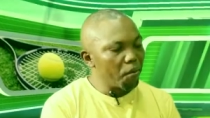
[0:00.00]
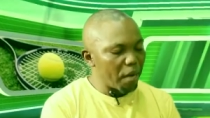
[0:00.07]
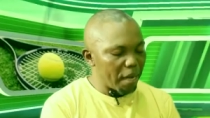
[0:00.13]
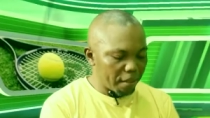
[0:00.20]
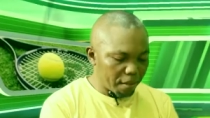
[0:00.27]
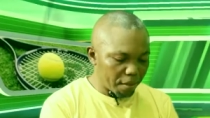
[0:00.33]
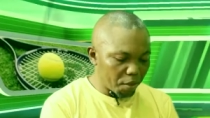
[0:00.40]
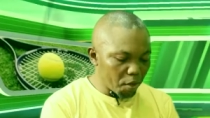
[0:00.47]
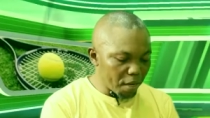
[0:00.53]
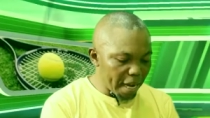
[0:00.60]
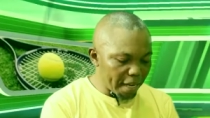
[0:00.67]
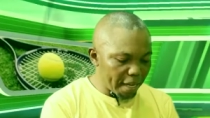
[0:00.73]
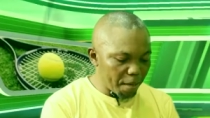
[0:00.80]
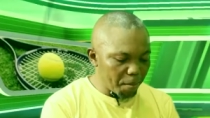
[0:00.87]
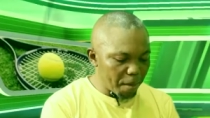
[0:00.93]
right. The
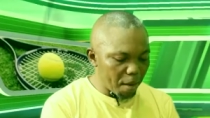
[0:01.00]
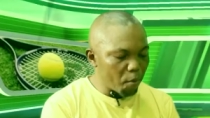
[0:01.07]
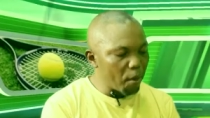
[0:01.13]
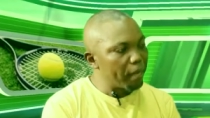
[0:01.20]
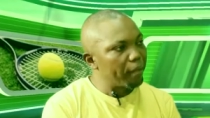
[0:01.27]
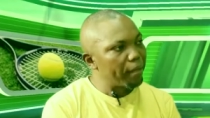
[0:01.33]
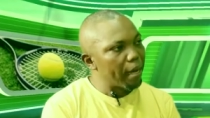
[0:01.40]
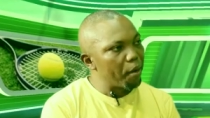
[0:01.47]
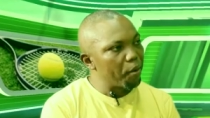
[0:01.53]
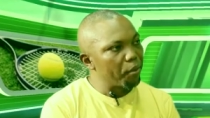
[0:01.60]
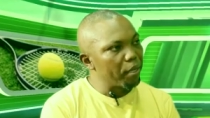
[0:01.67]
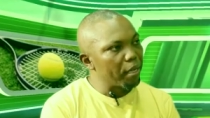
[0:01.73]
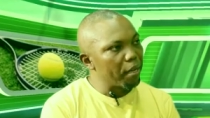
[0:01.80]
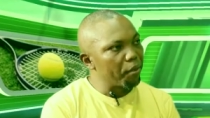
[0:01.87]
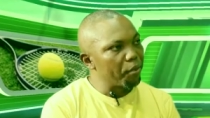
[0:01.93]
other game that went
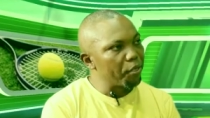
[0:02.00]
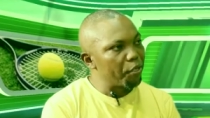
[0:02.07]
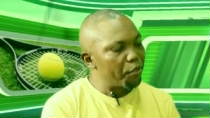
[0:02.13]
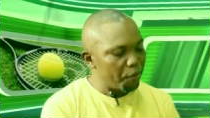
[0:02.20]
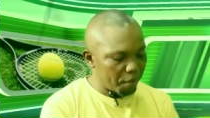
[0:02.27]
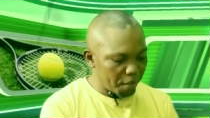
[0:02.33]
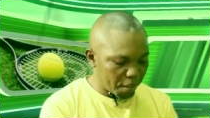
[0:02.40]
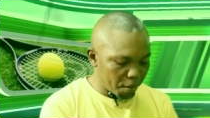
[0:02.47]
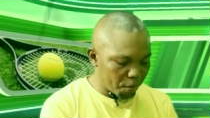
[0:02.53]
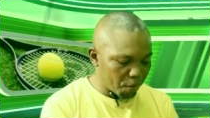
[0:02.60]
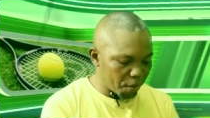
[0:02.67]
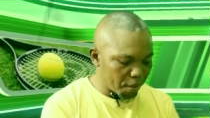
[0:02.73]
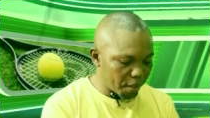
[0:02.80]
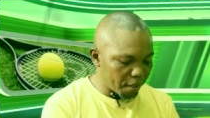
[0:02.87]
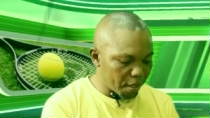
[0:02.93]
down on Tuesday
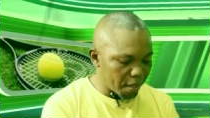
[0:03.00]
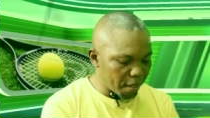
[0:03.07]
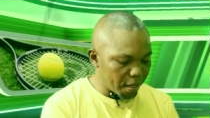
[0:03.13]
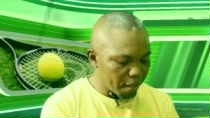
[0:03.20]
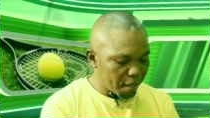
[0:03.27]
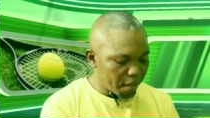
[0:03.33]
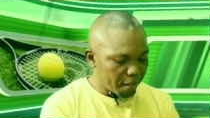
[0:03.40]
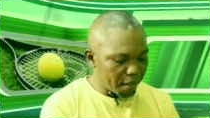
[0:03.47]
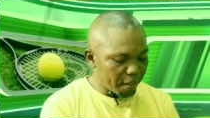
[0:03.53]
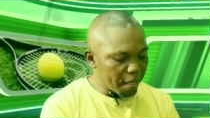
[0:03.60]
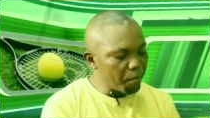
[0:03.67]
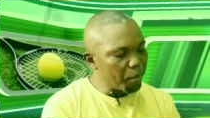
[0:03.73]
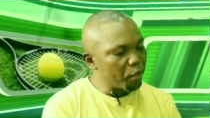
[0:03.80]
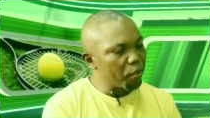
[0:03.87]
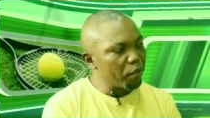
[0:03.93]
was uh, the
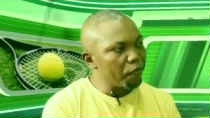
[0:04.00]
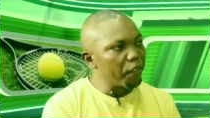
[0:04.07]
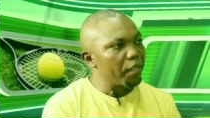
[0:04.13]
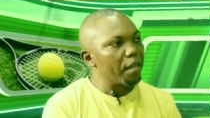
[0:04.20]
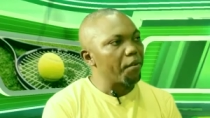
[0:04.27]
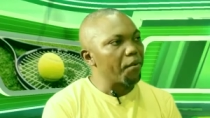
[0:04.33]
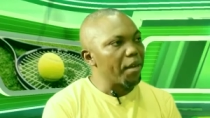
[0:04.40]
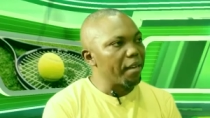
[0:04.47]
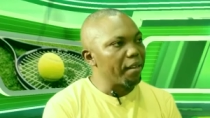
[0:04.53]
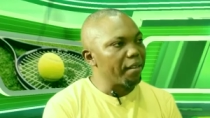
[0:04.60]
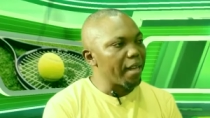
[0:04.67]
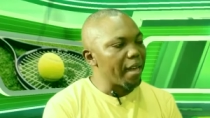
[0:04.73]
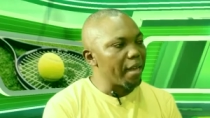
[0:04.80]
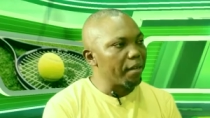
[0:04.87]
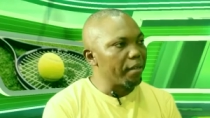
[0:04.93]
game between
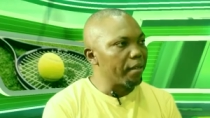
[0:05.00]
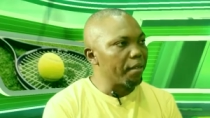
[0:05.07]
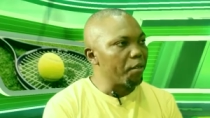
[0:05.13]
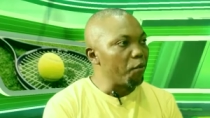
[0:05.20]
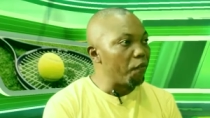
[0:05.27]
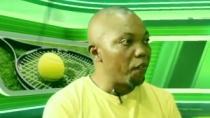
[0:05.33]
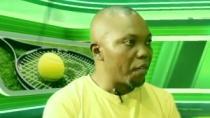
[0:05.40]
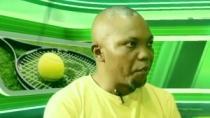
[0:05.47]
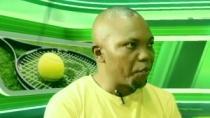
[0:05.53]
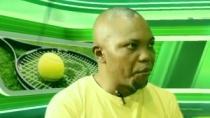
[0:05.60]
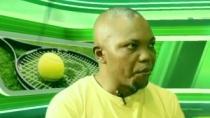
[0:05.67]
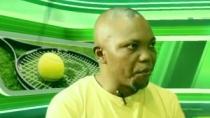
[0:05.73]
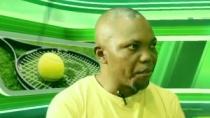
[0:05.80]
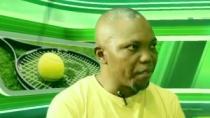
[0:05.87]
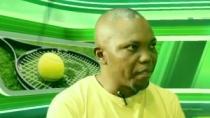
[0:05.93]
Villarreal and uh,
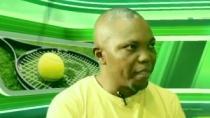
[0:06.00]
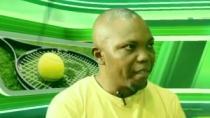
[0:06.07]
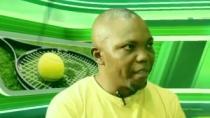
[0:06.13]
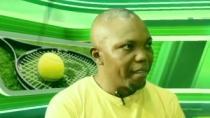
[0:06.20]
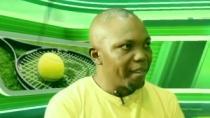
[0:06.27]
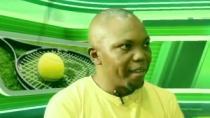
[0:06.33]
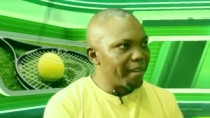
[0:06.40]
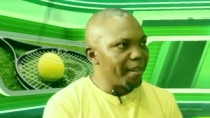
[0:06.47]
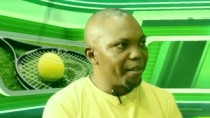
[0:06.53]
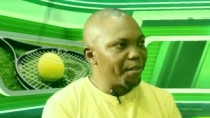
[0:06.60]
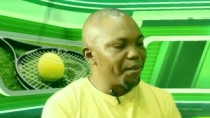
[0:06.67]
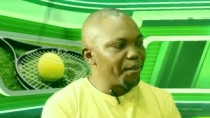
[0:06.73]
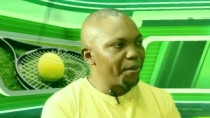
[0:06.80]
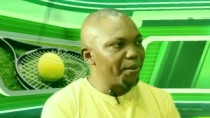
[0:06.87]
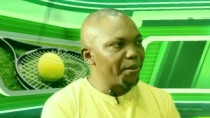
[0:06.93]
Juventus. Uh,
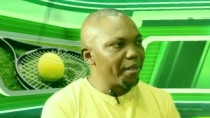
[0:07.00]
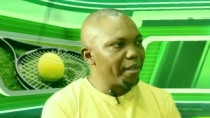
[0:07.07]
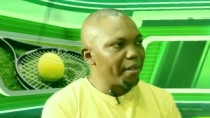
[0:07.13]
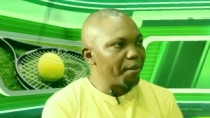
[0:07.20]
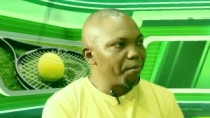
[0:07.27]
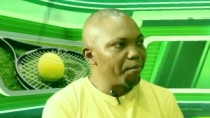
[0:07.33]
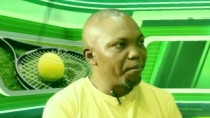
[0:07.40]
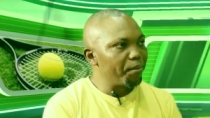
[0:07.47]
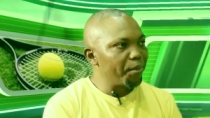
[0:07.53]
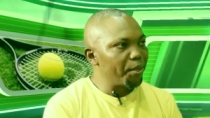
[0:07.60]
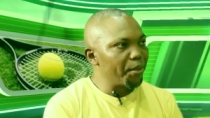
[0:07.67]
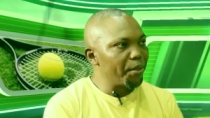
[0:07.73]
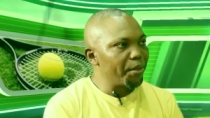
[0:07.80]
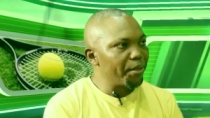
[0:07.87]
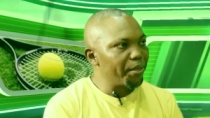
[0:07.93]
so, um,
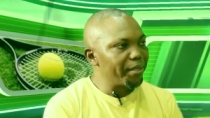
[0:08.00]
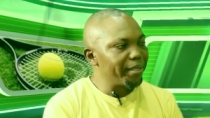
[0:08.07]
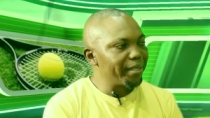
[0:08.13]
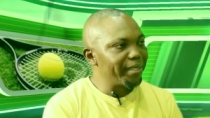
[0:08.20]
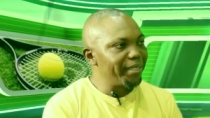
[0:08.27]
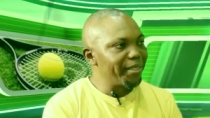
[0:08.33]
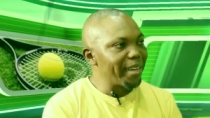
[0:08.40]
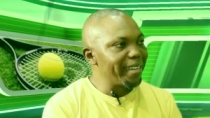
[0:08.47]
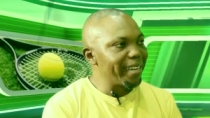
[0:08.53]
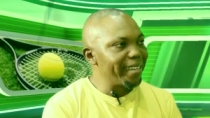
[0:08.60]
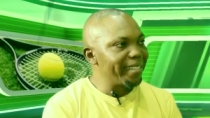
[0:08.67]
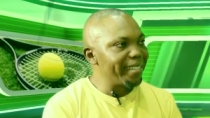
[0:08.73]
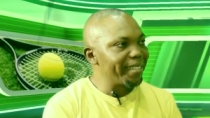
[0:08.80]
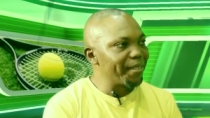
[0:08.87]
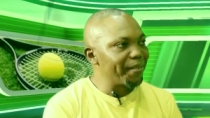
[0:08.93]
your your
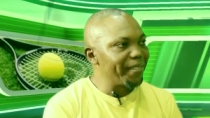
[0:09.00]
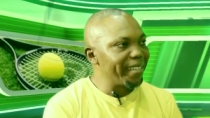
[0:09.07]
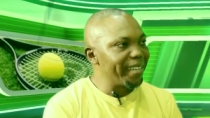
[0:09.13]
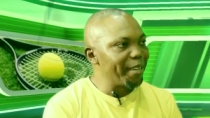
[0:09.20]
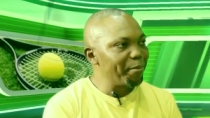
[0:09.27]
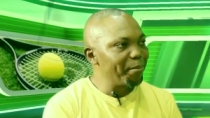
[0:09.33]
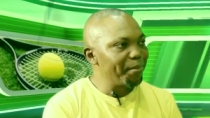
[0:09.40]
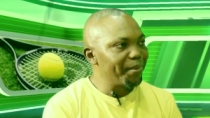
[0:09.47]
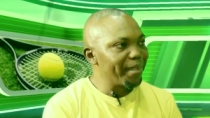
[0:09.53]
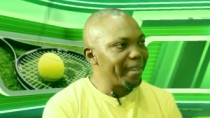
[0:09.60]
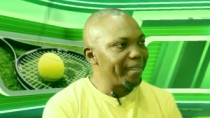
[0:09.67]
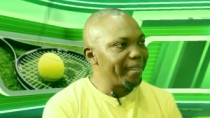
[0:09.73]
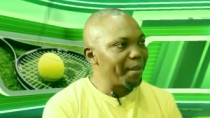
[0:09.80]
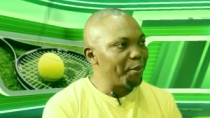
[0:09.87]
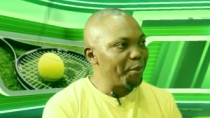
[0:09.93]
analysis of the game,
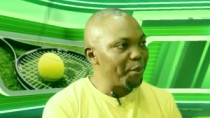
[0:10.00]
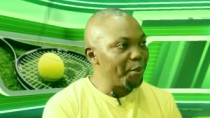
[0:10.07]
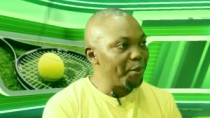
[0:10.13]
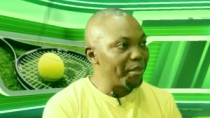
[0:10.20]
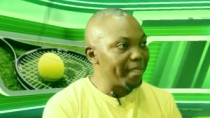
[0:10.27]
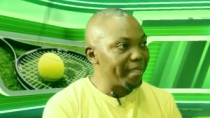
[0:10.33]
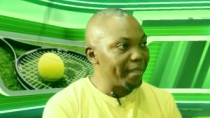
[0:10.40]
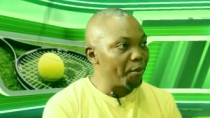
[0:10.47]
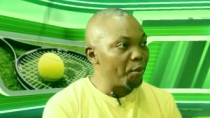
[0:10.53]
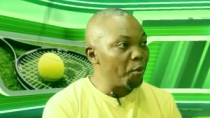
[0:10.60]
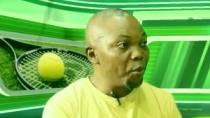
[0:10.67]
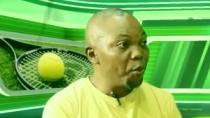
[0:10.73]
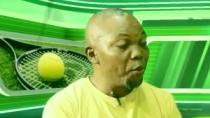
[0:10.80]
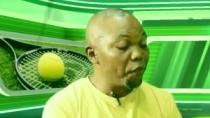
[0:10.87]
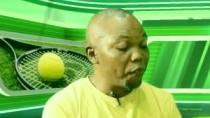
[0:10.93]
and uh, who do you see,
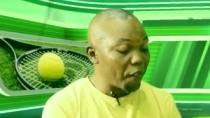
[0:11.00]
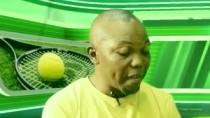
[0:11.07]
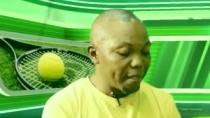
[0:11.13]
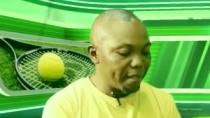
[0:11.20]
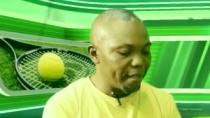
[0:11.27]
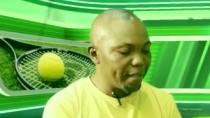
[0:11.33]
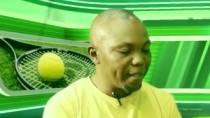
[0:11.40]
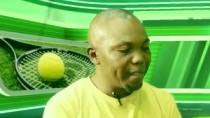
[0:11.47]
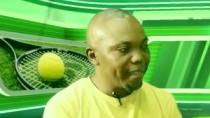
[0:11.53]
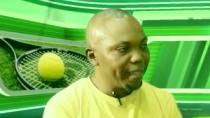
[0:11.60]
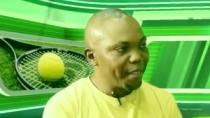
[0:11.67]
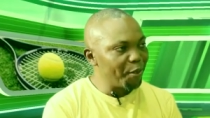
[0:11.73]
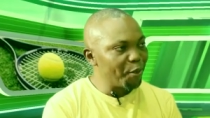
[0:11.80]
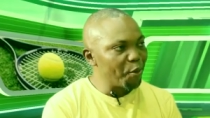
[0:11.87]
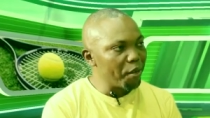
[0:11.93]
who do you fancy
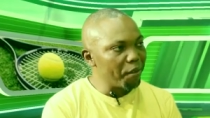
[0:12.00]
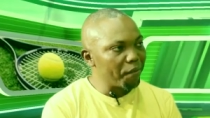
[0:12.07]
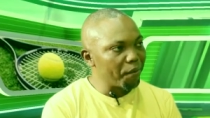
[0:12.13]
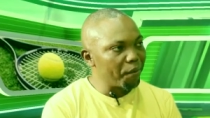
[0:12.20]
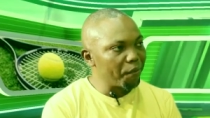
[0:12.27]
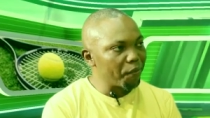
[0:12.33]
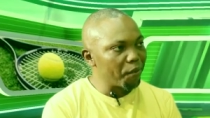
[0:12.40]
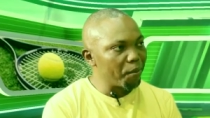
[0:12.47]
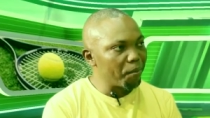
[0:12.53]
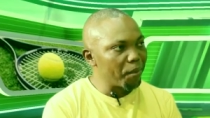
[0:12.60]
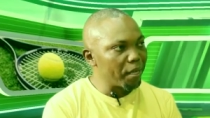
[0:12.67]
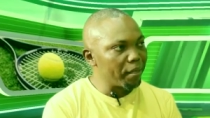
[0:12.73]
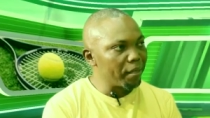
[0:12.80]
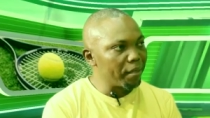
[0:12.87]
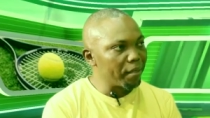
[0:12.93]
you know, going through from
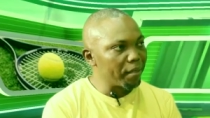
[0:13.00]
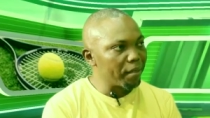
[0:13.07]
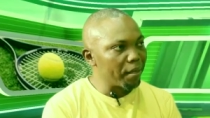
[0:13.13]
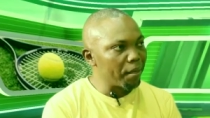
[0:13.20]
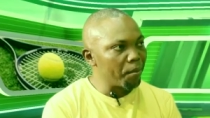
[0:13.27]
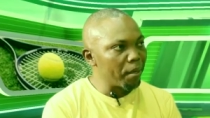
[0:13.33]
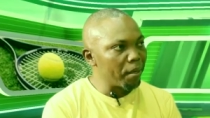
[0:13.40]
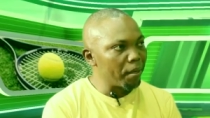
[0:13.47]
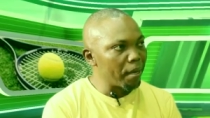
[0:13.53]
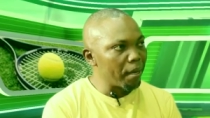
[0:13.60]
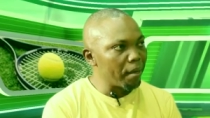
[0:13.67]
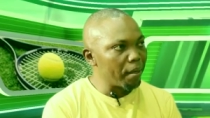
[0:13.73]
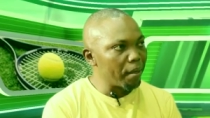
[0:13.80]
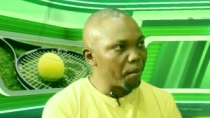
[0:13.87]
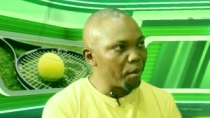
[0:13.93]
uh, this uh,
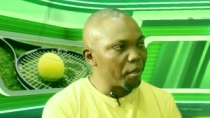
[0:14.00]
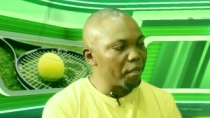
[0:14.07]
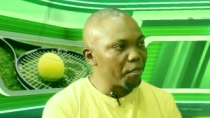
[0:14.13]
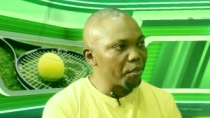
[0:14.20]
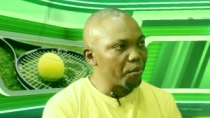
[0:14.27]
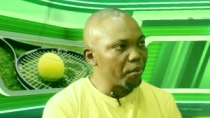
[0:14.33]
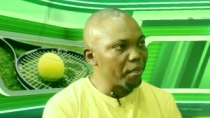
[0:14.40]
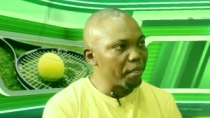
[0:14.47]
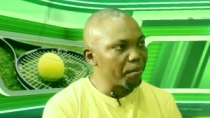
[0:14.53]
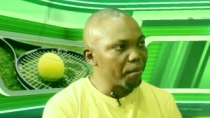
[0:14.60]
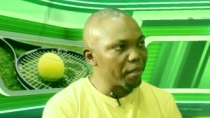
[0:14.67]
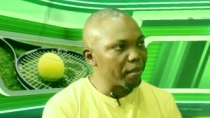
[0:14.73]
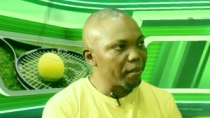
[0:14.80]
uh, among these two teams?